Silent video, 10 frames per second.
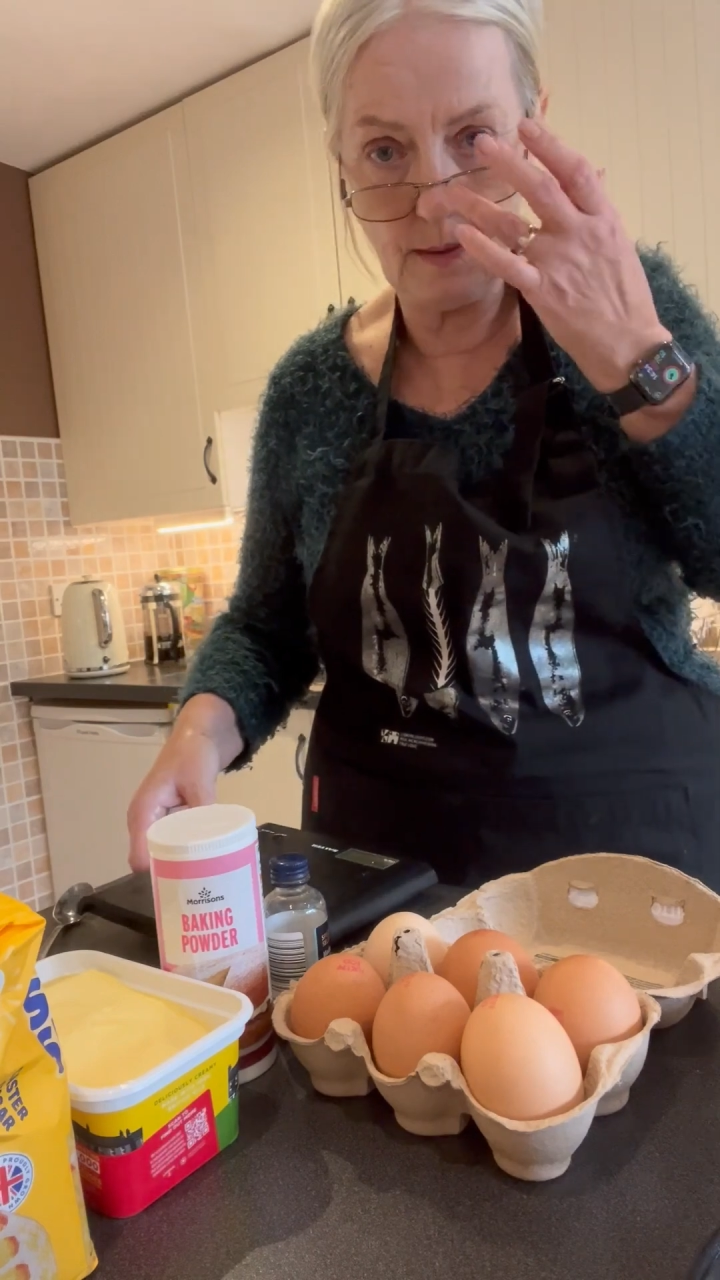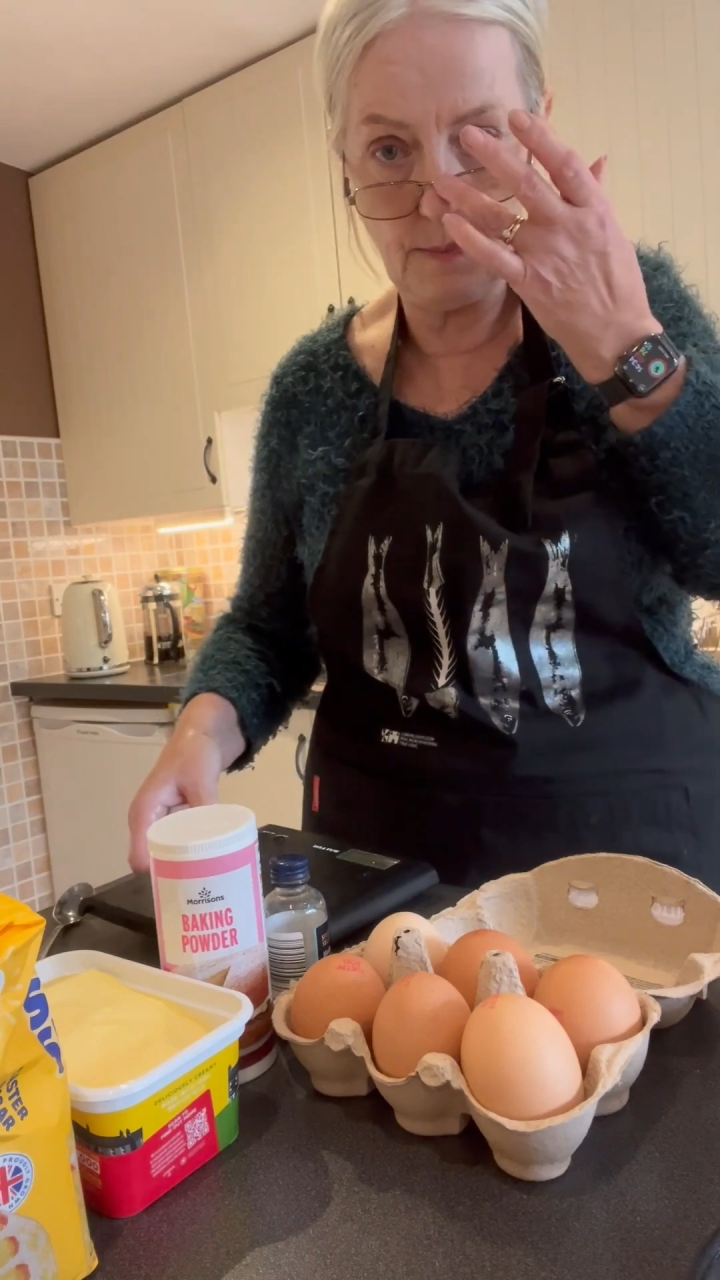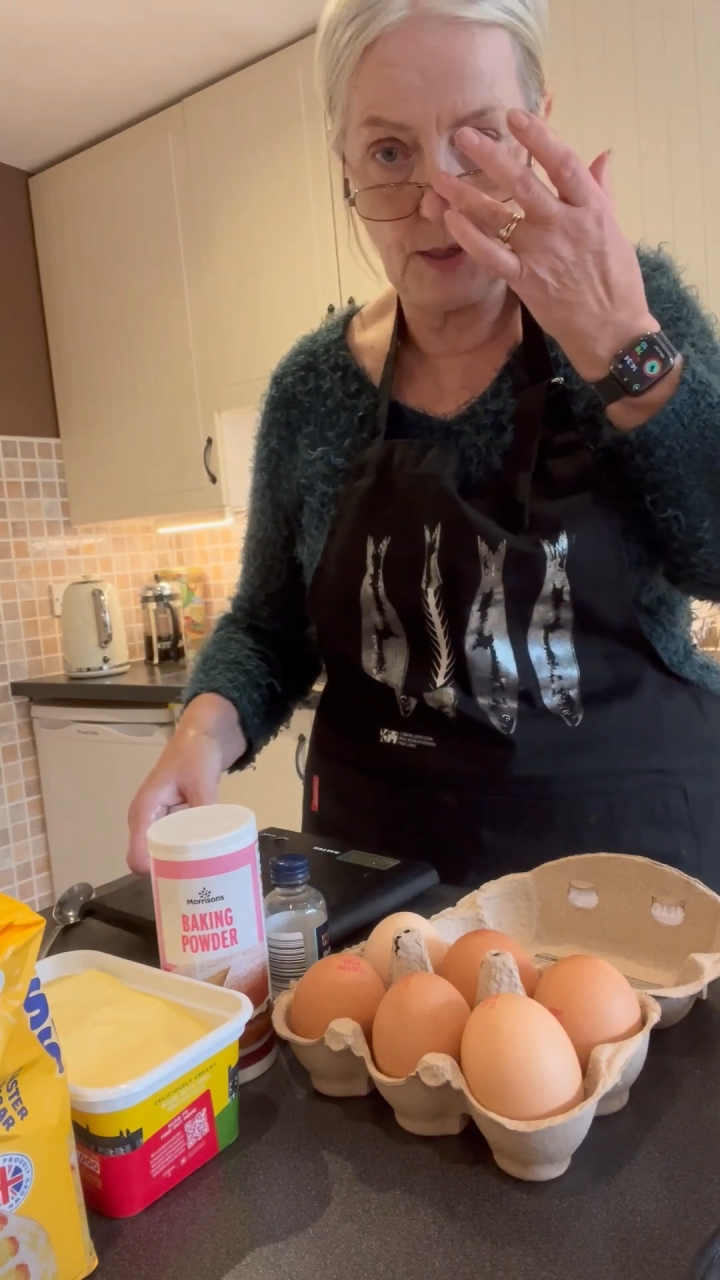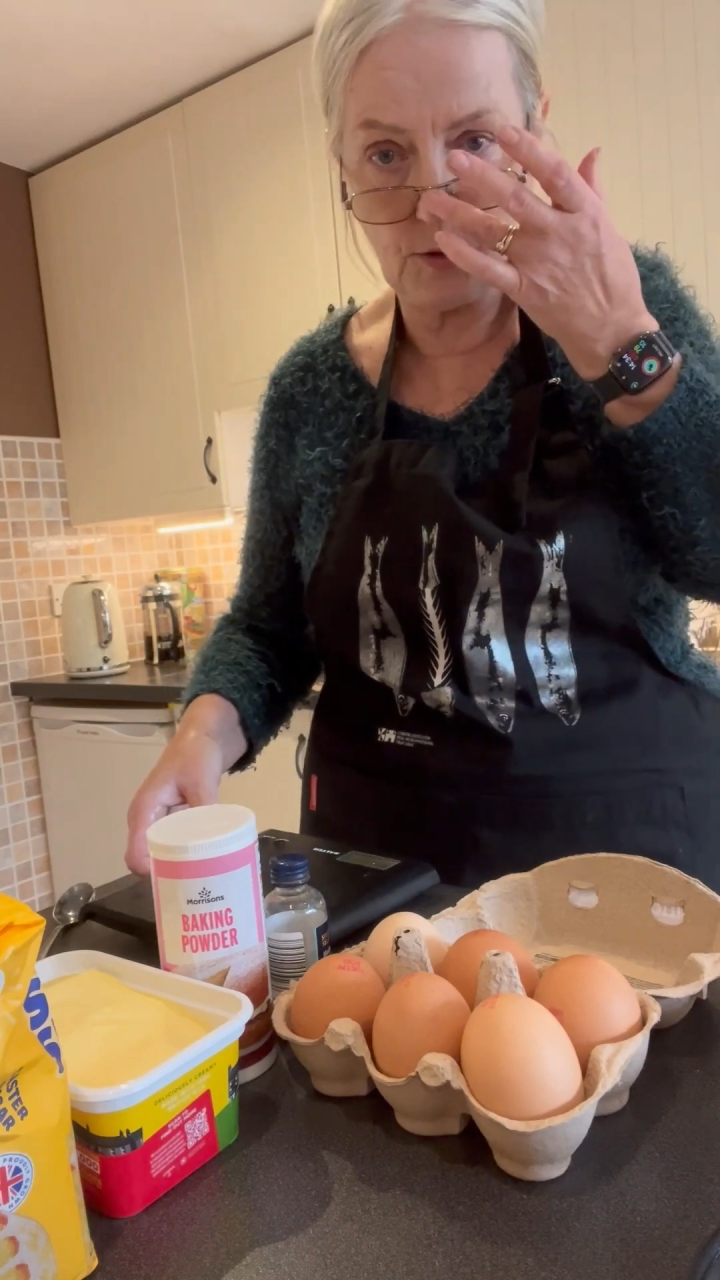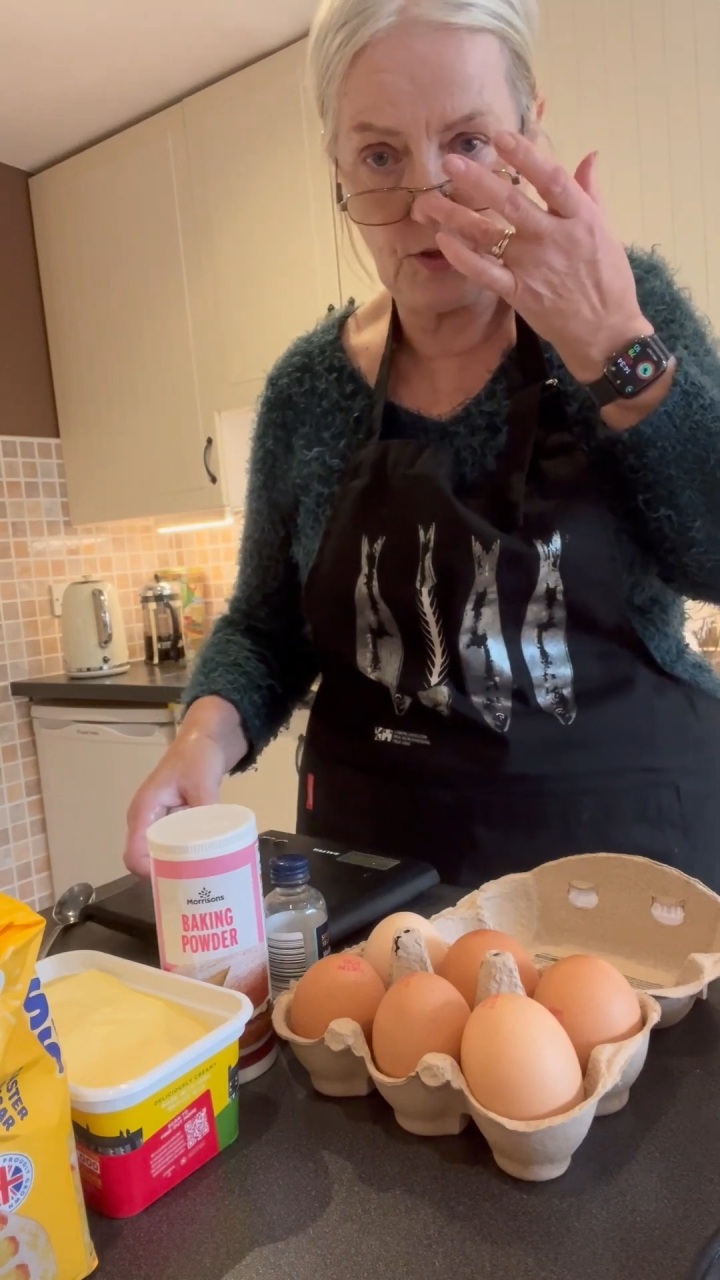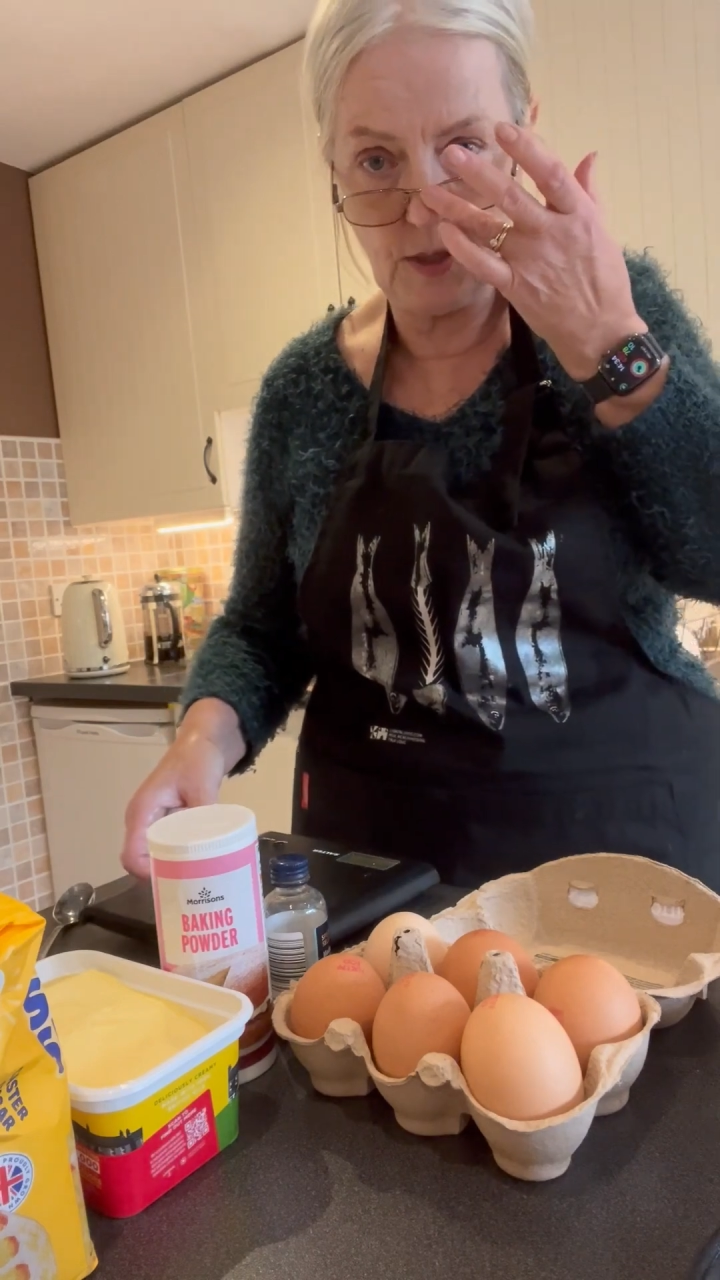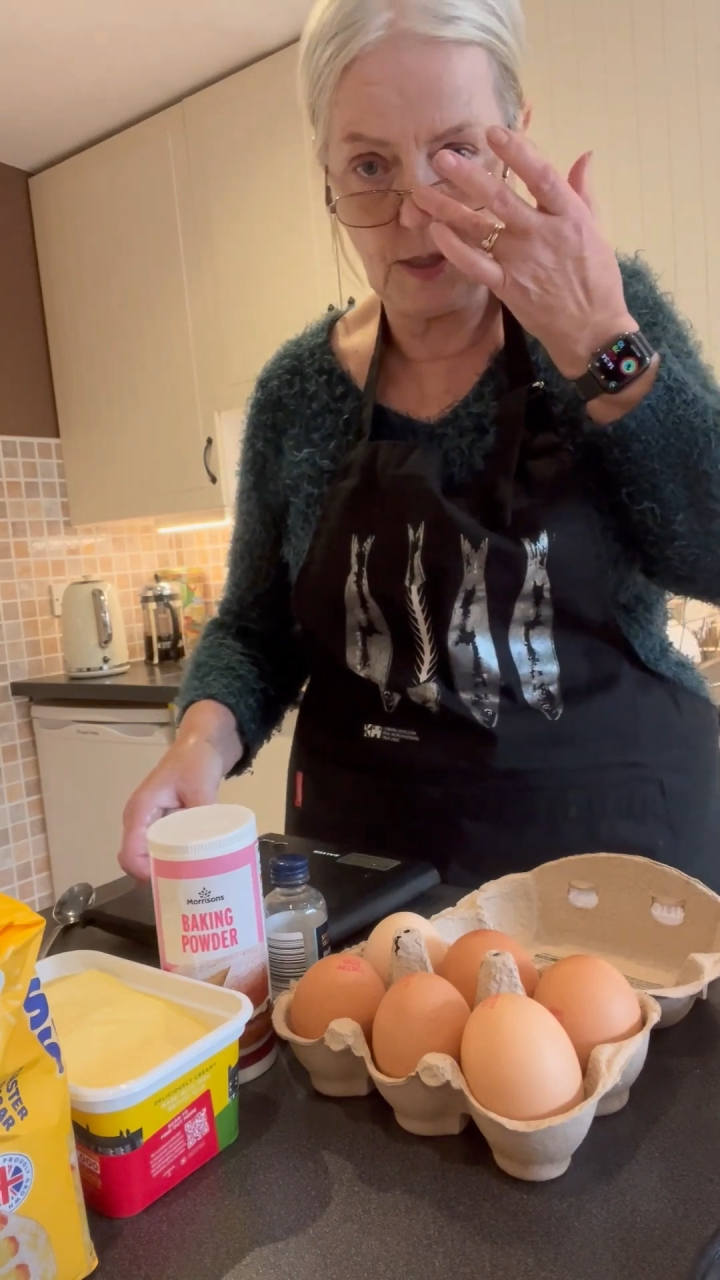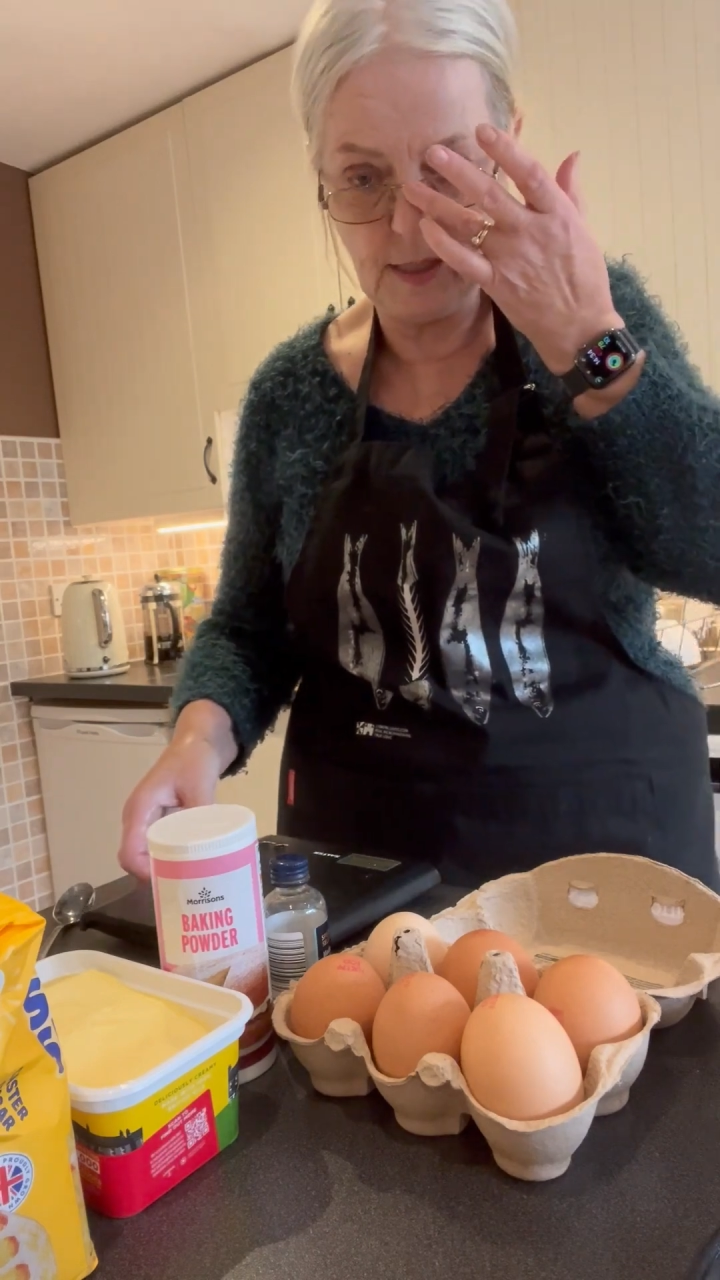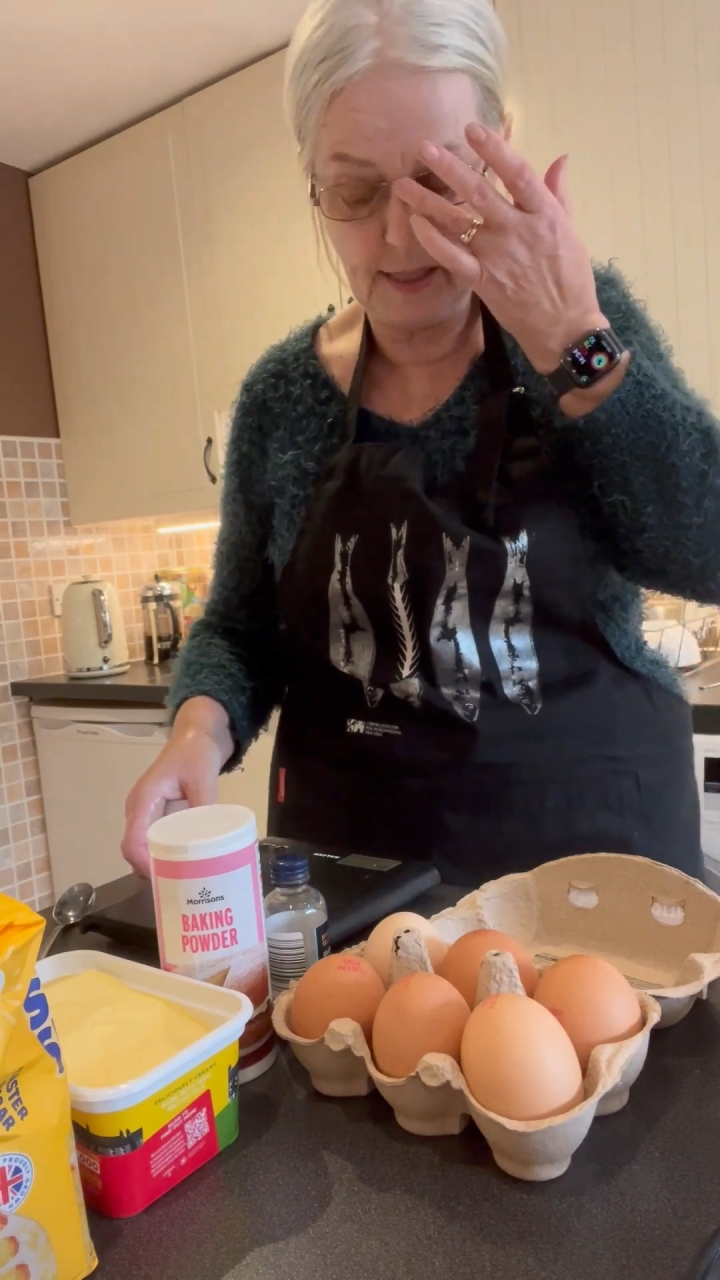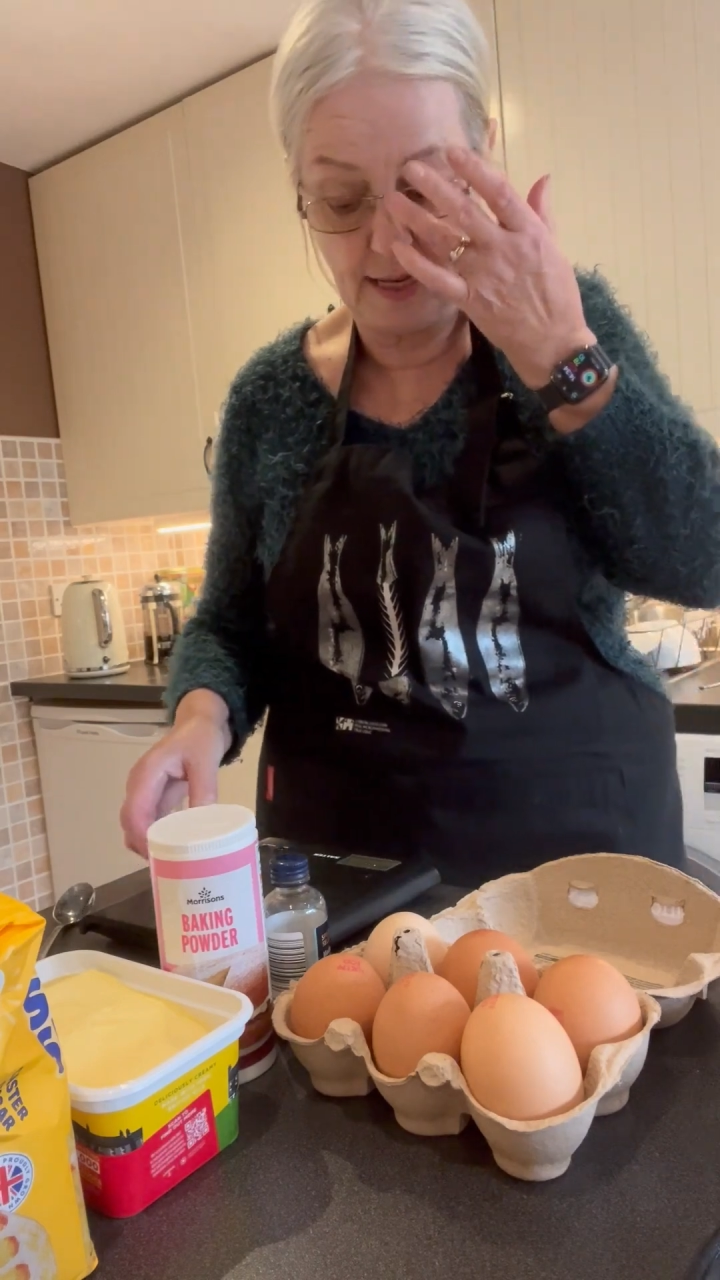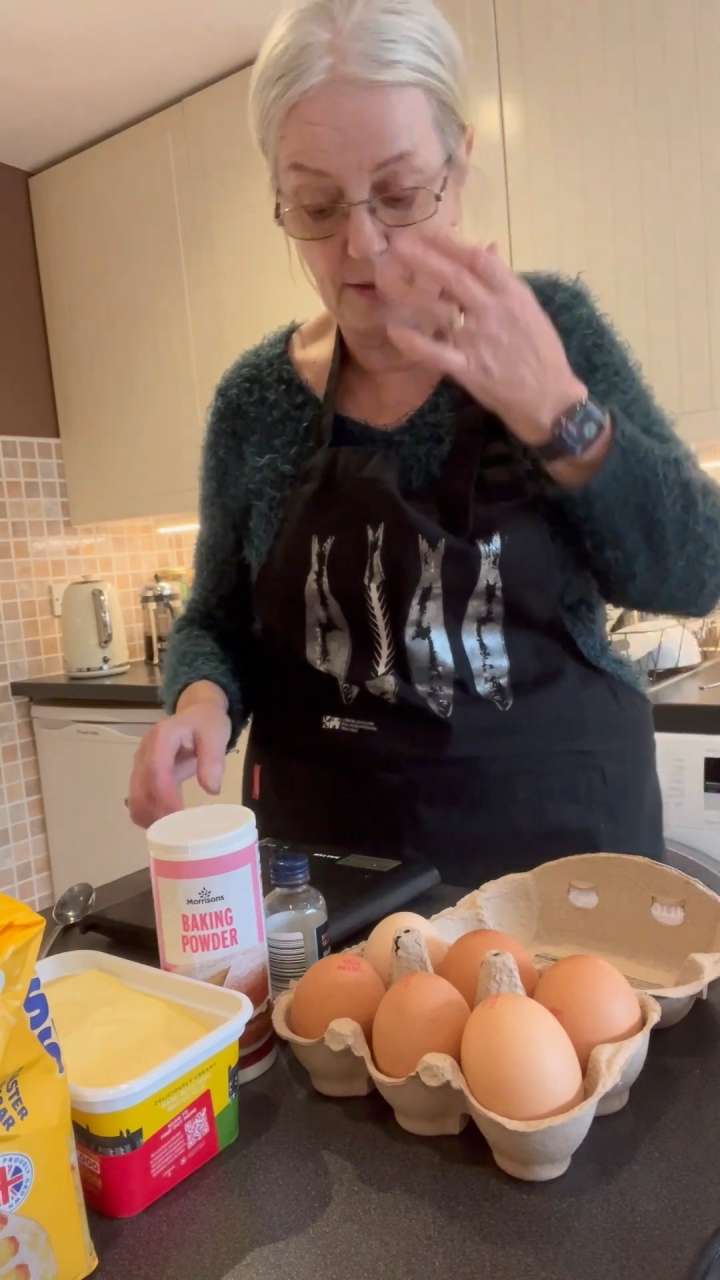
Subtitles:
because you can set